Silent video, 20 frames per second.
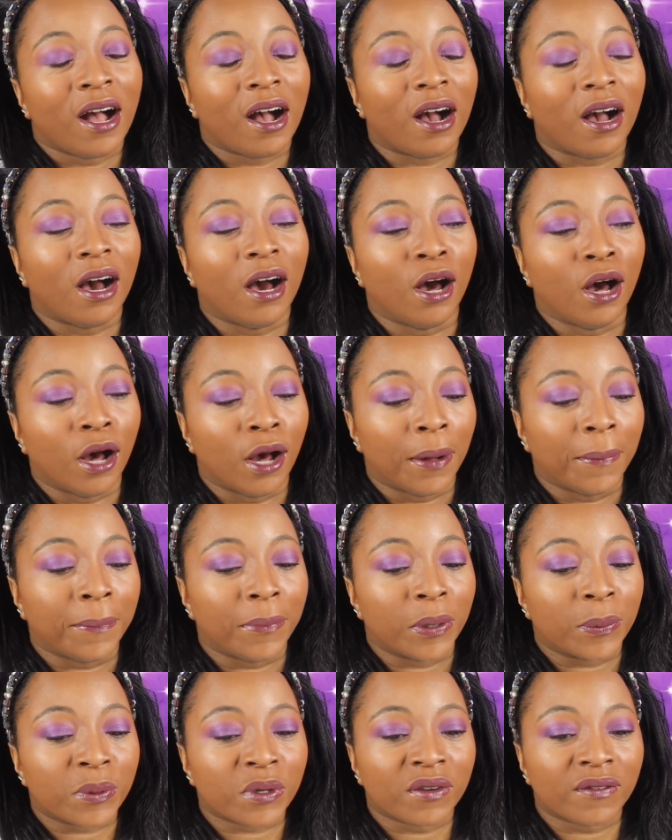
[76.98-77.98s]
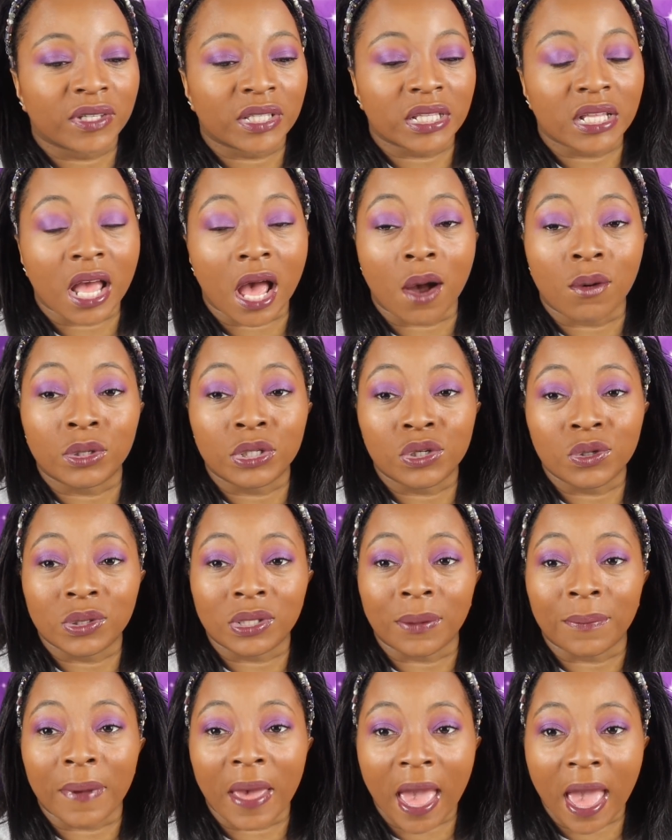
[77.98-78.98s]
But previously I was
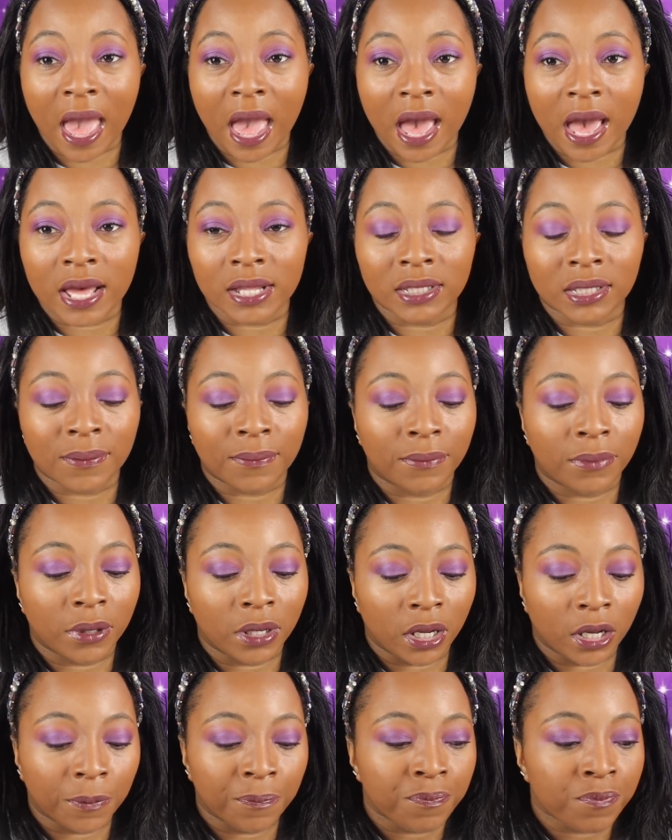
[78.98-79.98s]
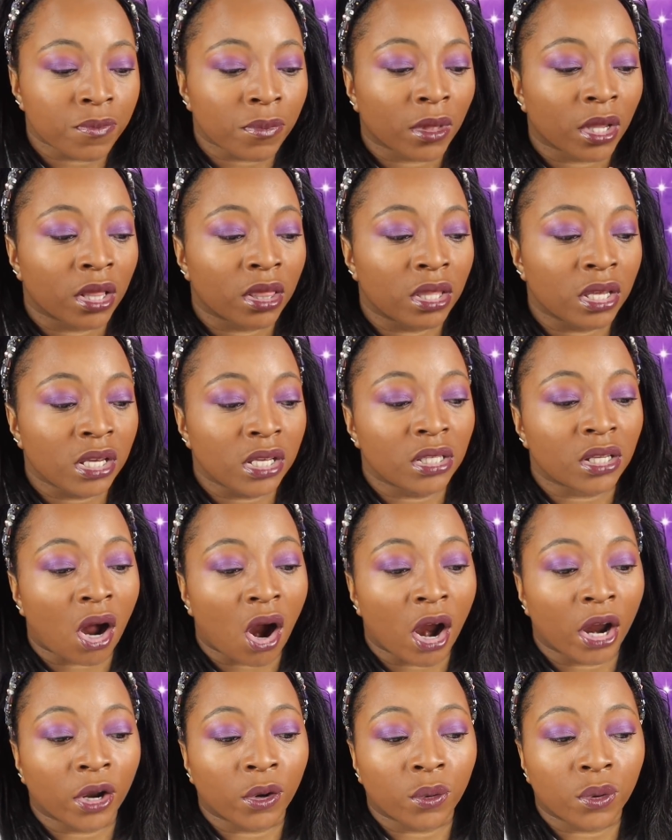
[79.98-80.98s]
using pads, but these
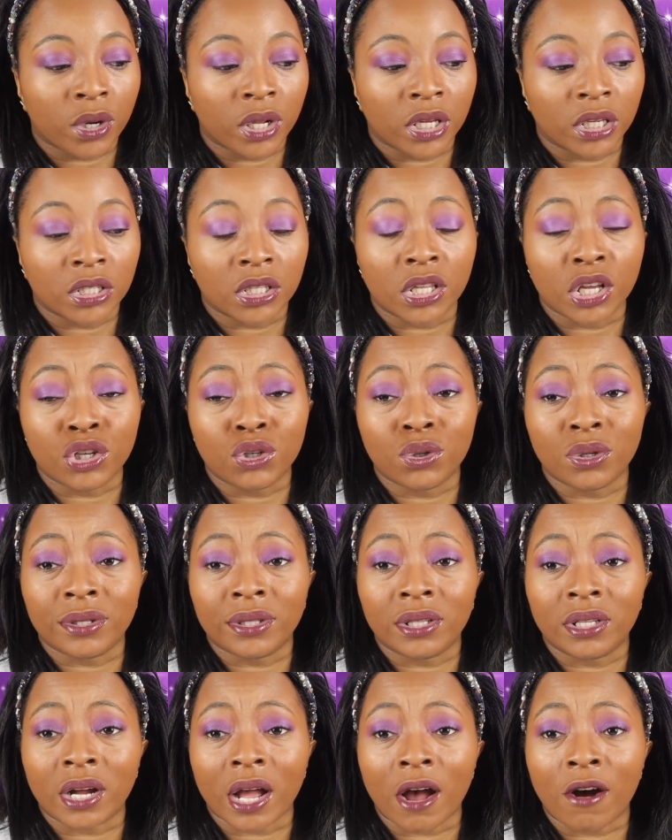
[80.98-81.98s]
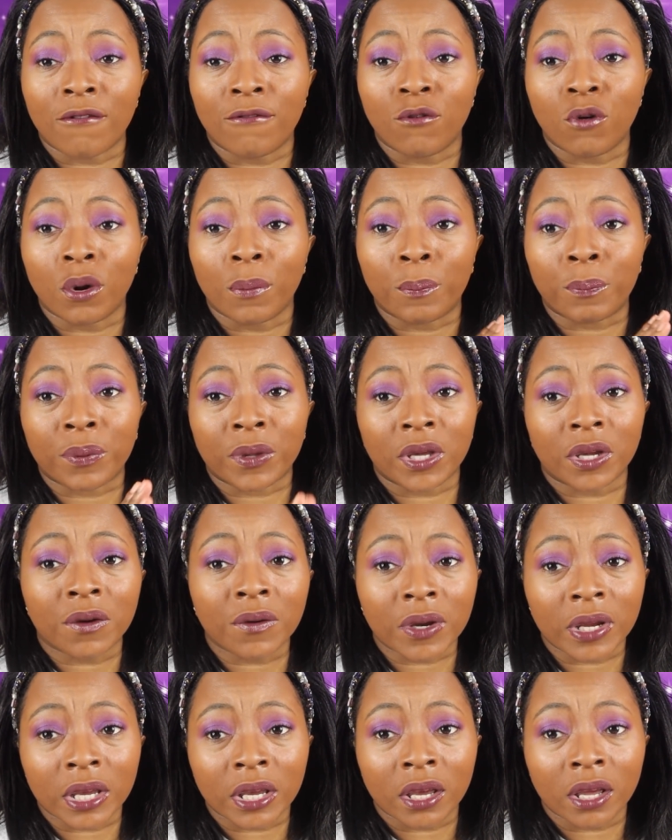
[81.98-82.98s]
are ingredients that you need to look out for,
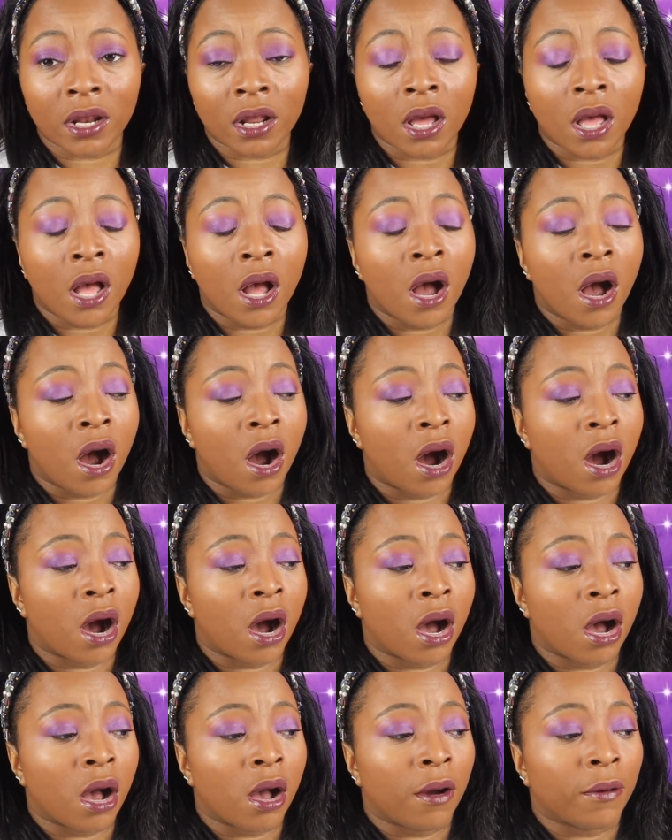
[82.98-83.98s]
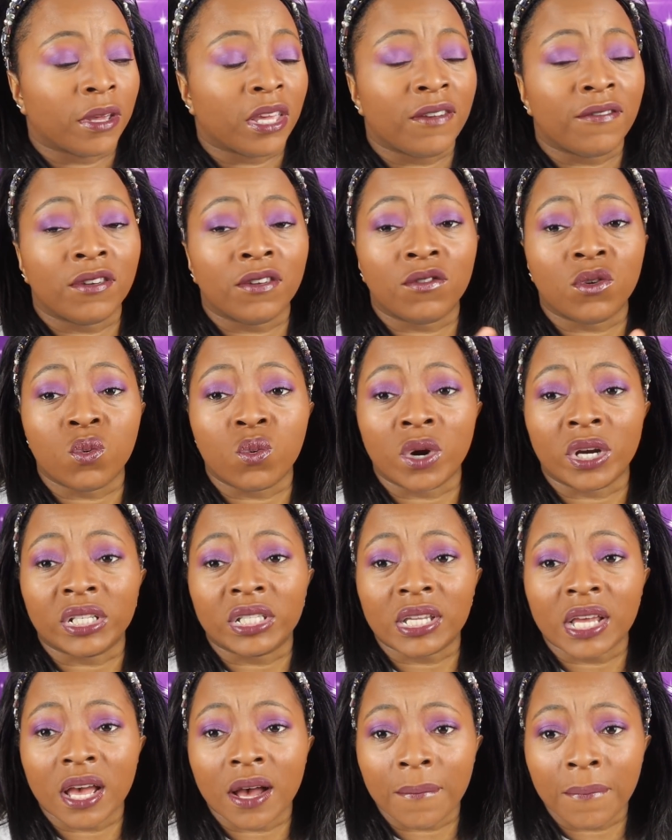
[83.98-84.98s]
period. Even if you wear
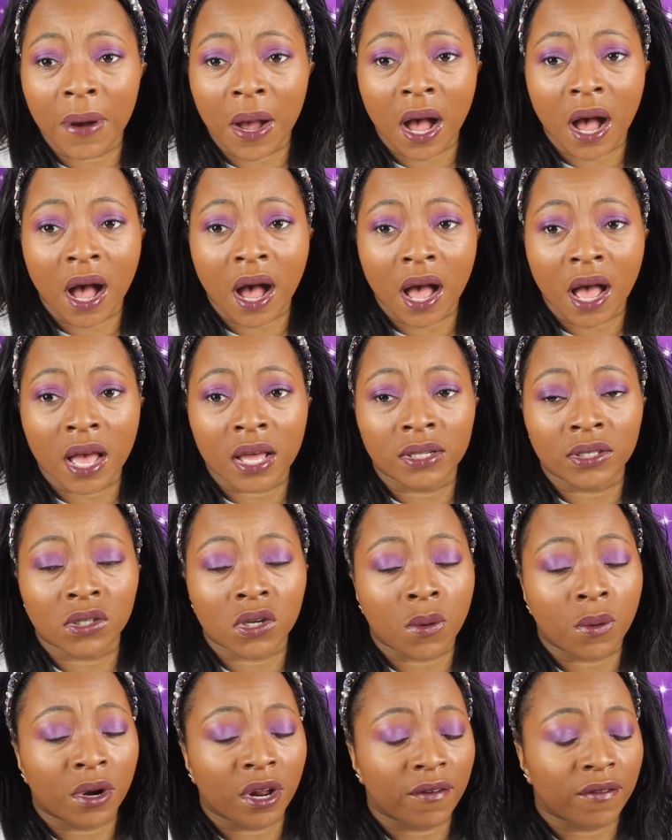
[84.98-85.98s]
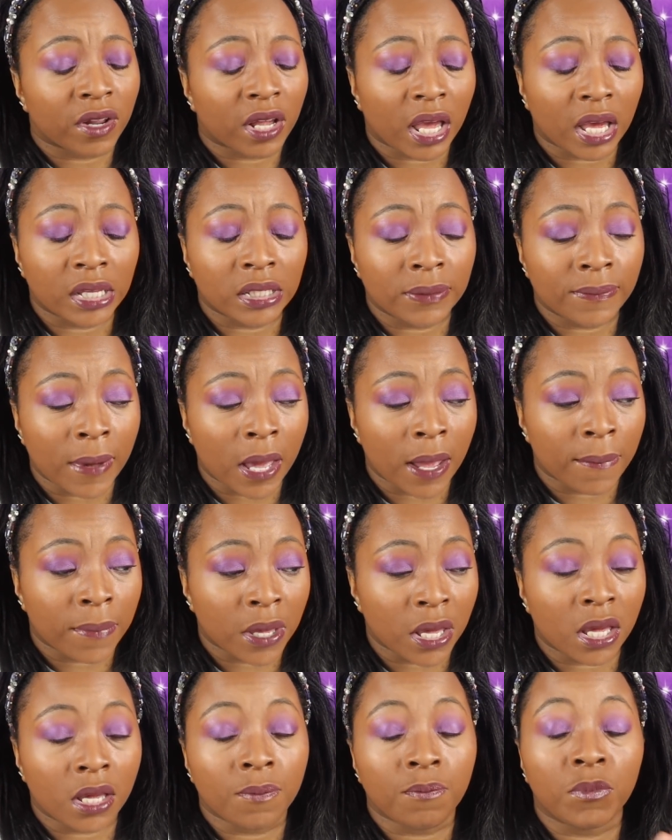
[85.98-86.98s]
tampons or whatever the case may
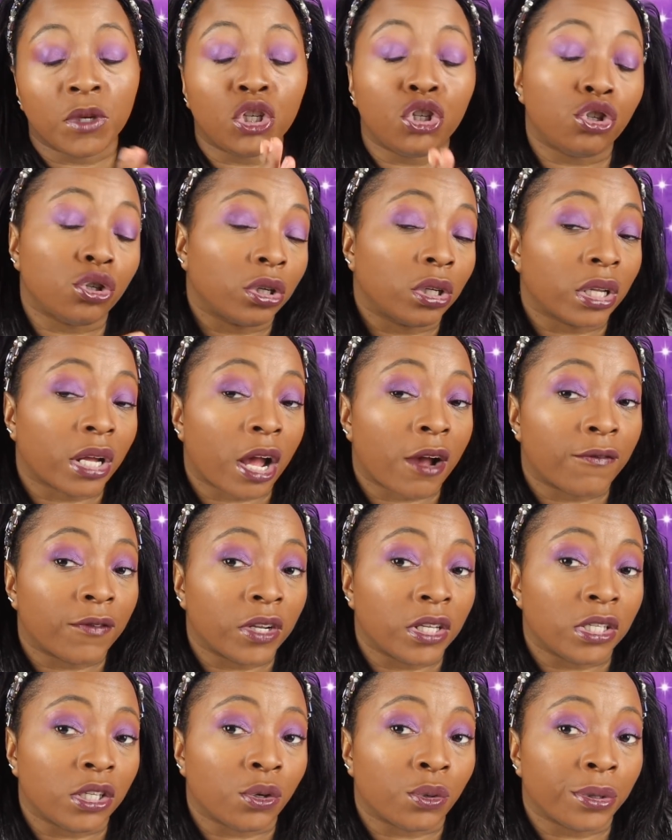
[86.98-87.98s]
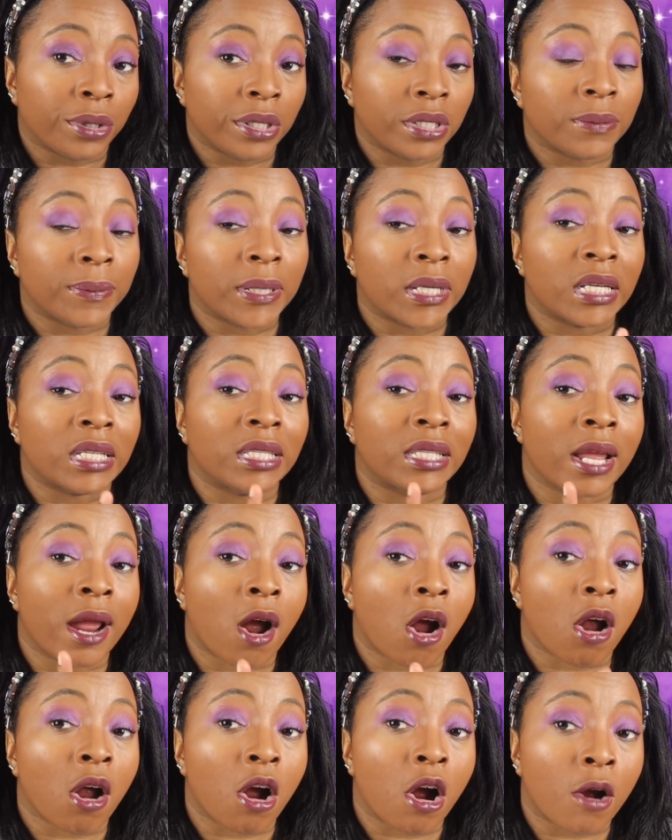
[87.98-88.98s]
be sure to look out for these ingredients because they
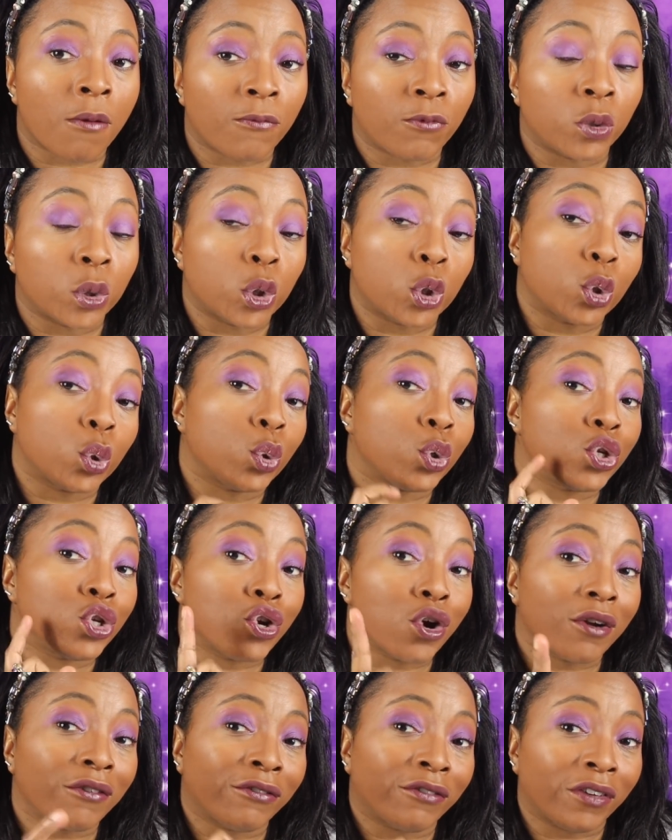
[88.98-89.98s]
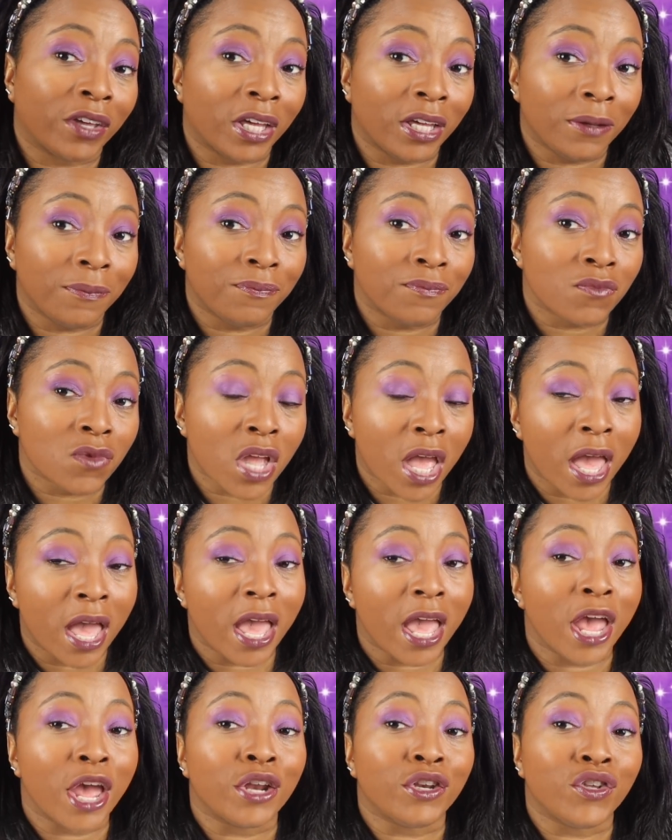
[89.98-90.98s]
are harmful to your V
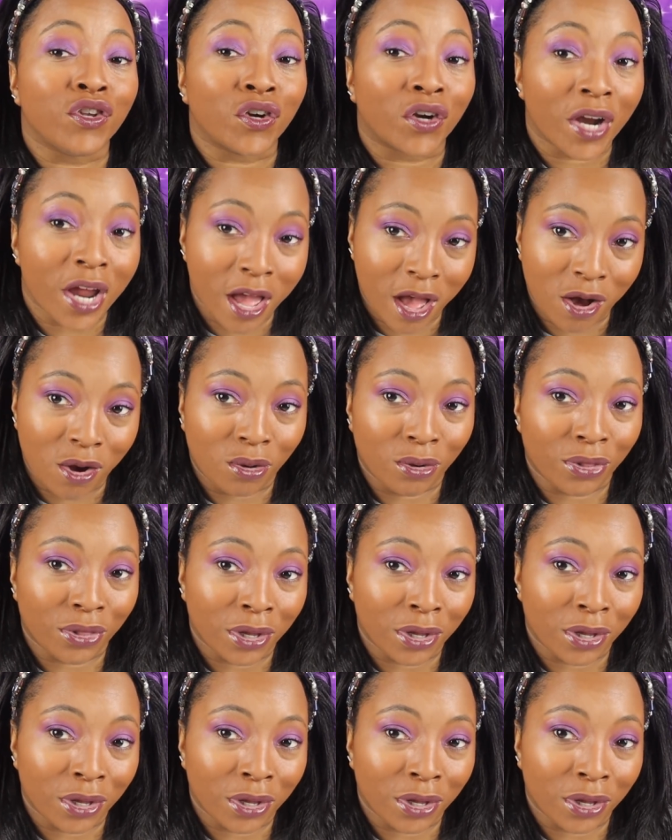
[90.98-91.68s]
and your health.